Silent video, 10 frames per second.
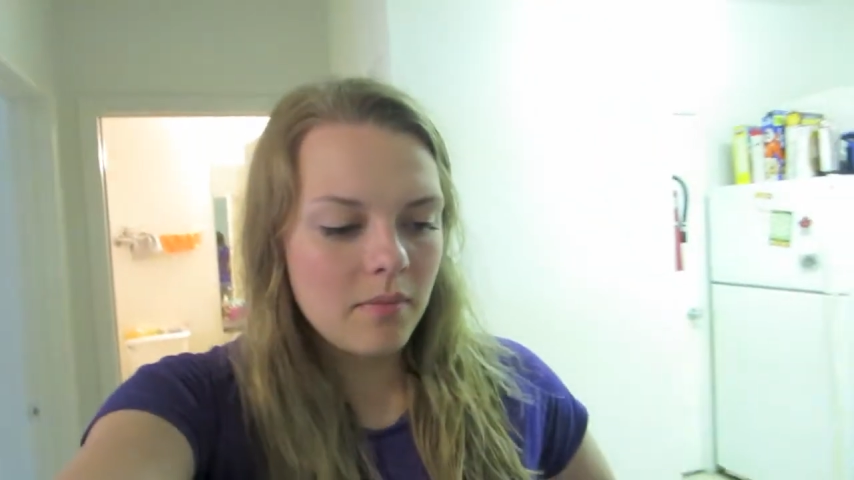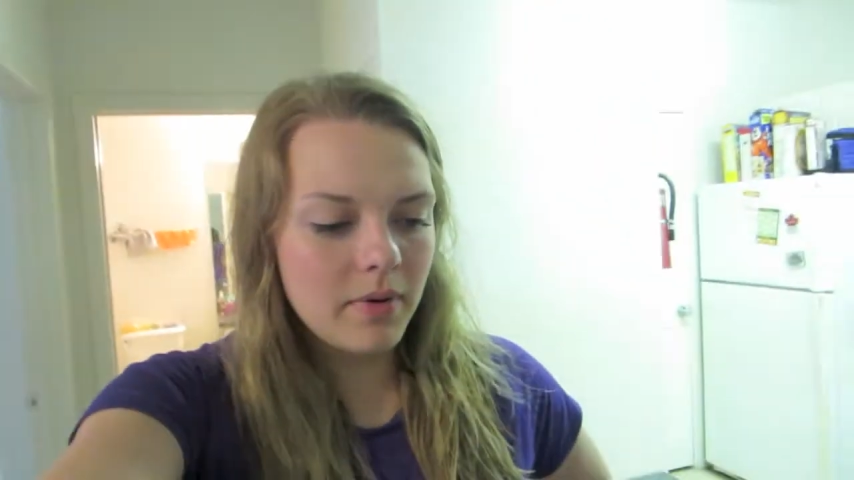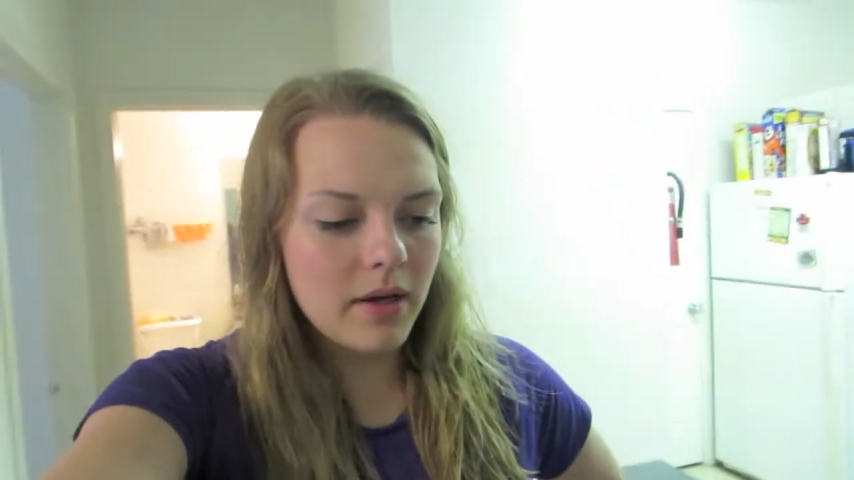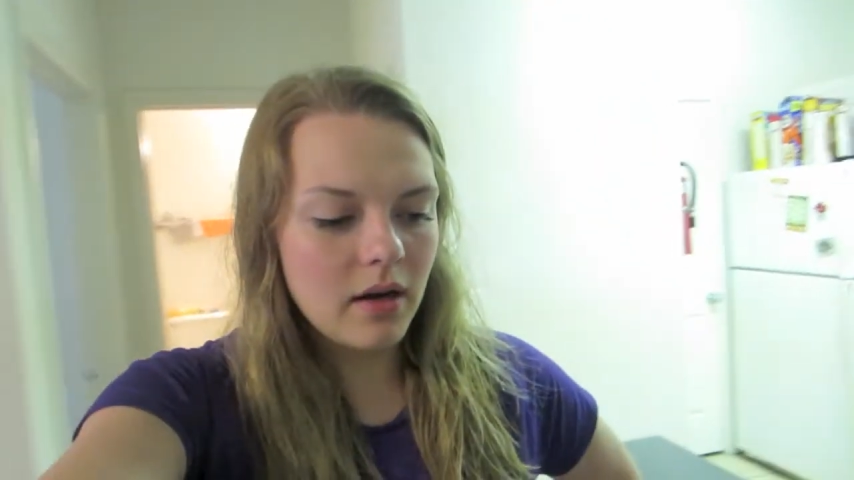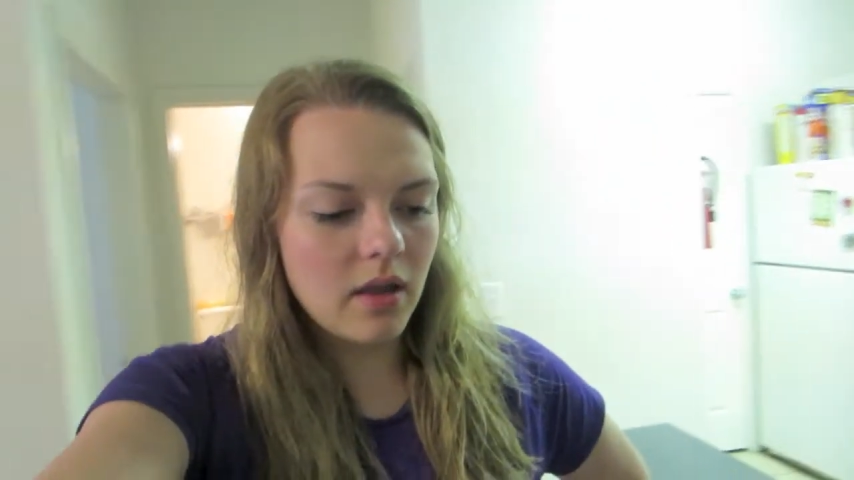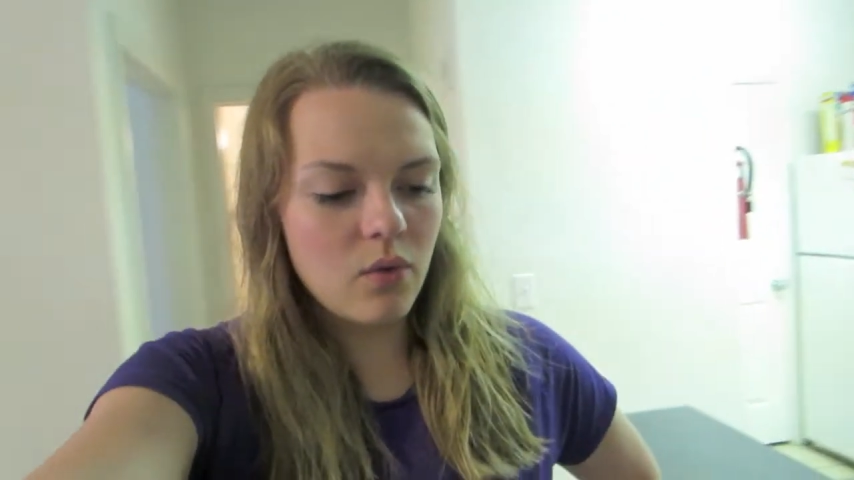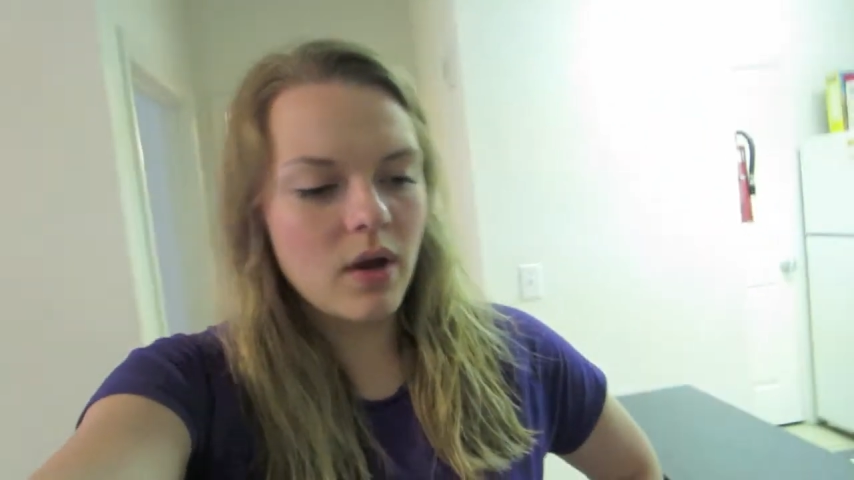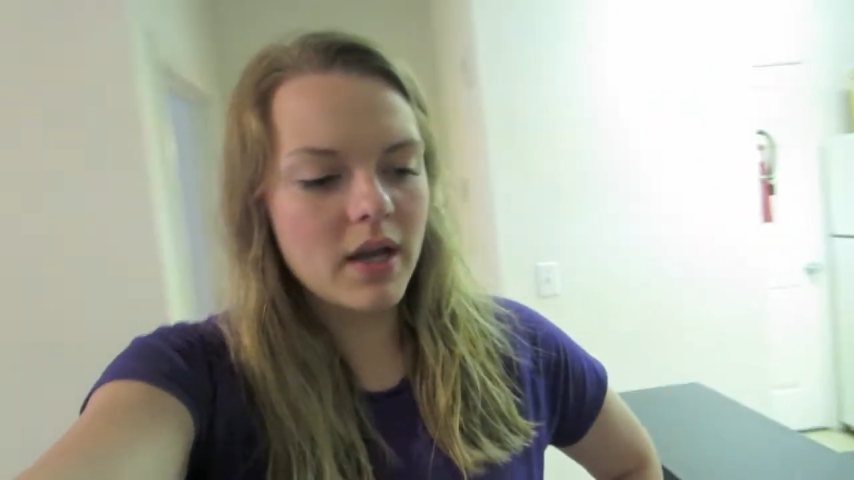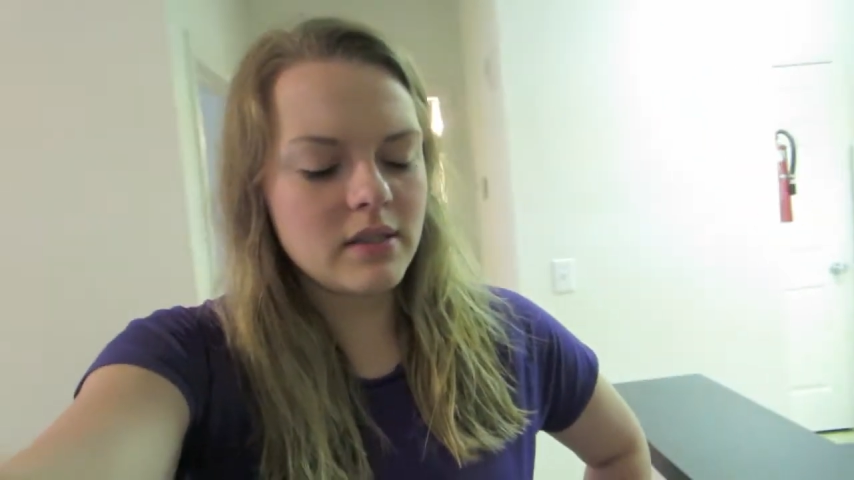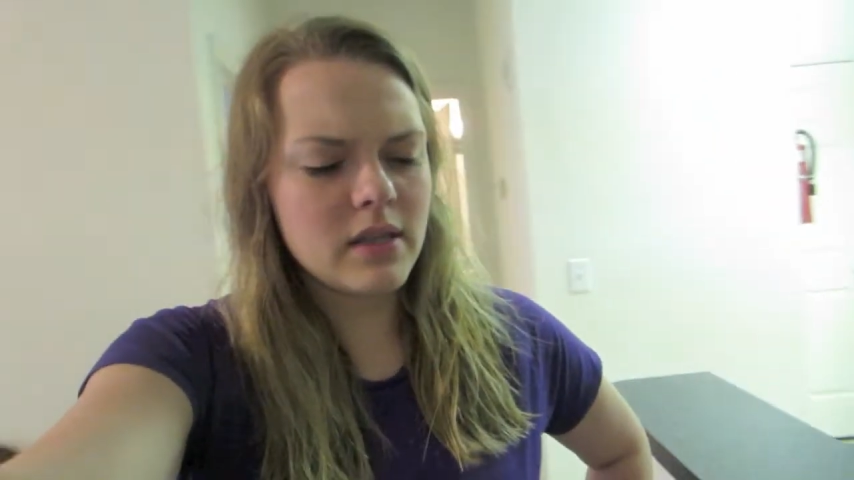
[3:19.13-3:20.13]
But
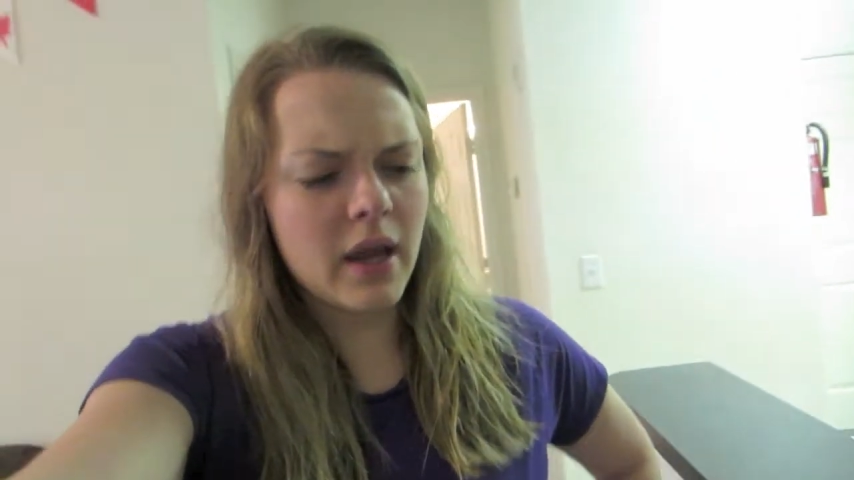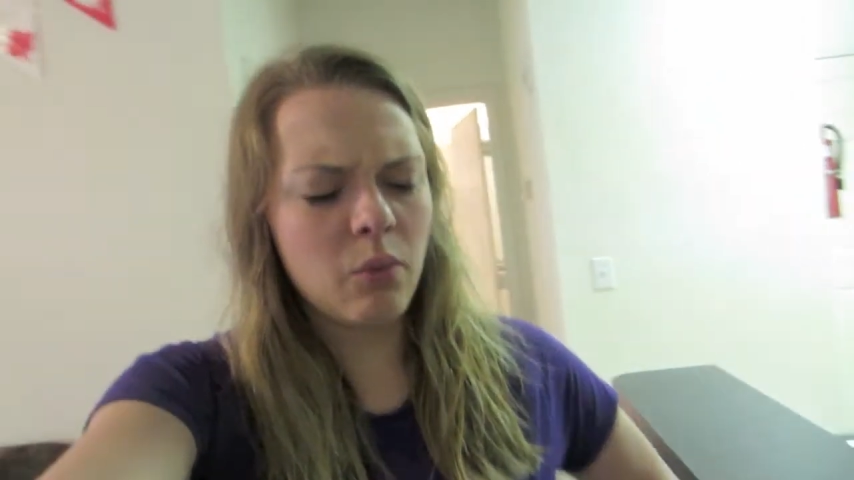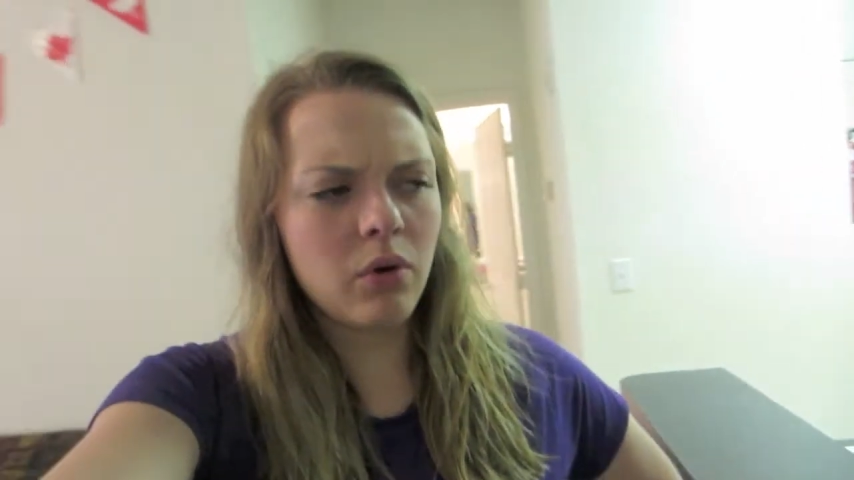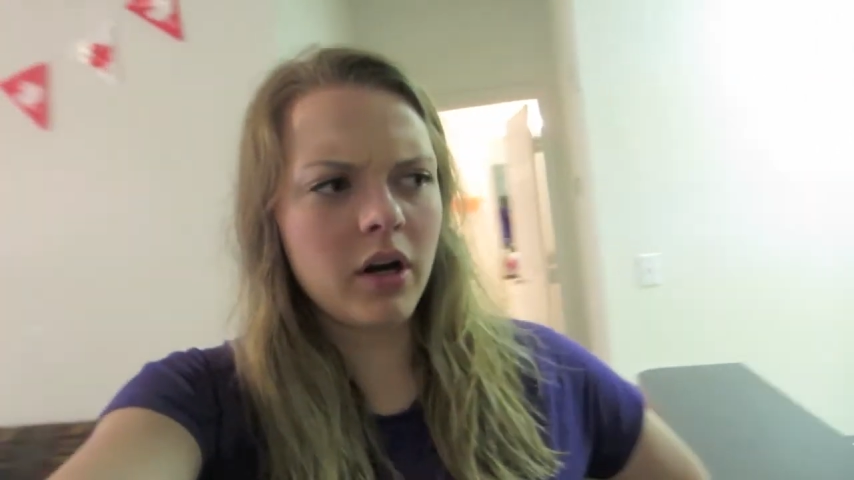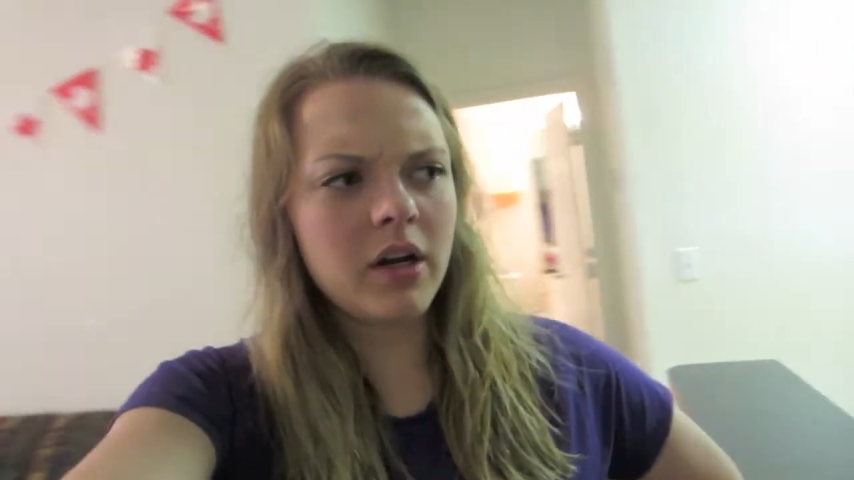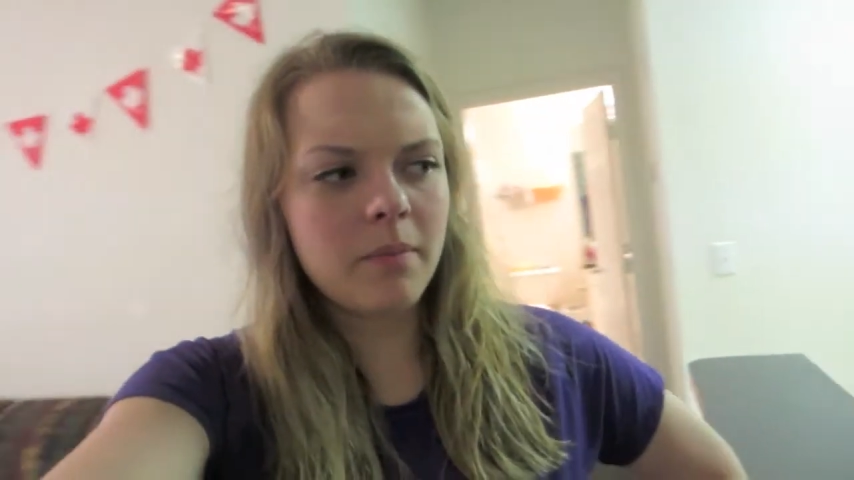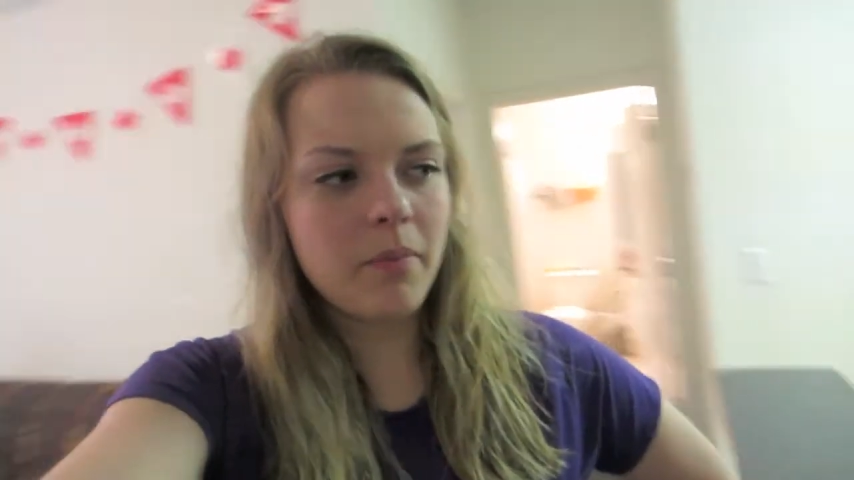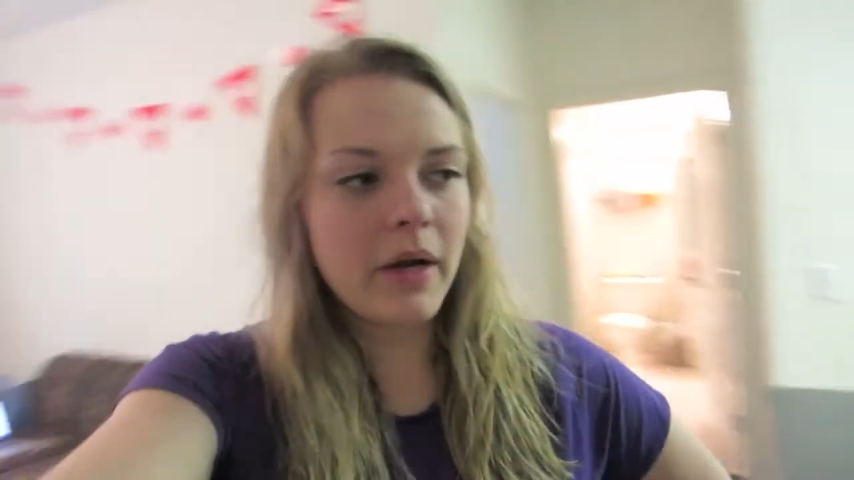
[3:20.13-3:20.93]
otherwise, I work